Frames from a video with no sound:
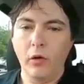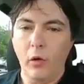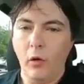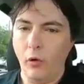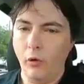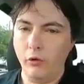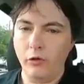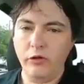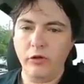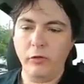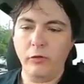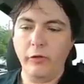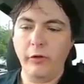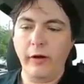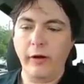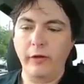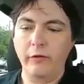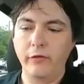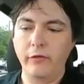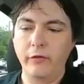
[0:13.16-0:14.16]
Hold your
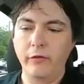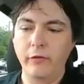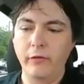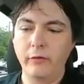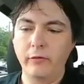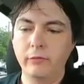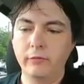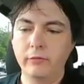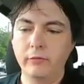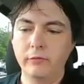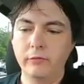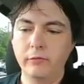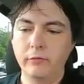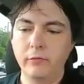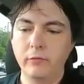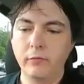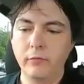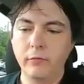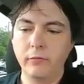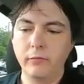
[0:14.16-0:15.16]
breath.
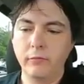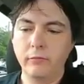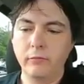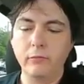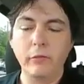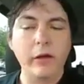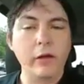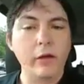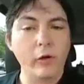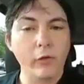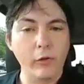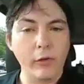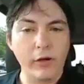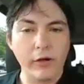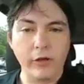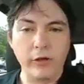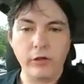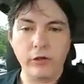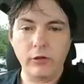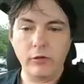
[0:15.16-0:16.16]
Make a
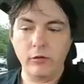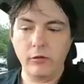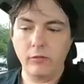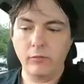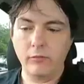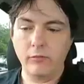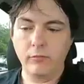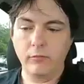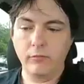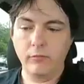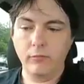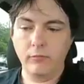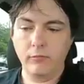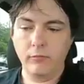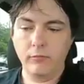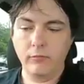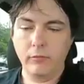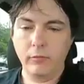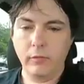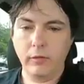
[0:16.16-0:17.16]
wish.
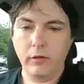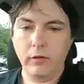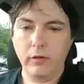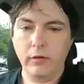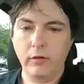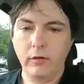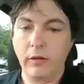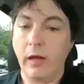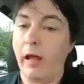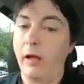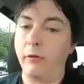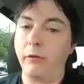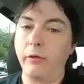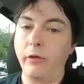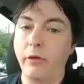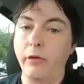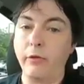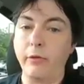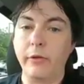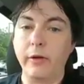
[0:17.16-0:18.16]
Count
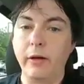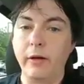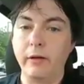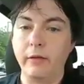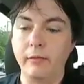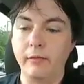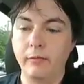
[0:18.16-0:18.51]
three.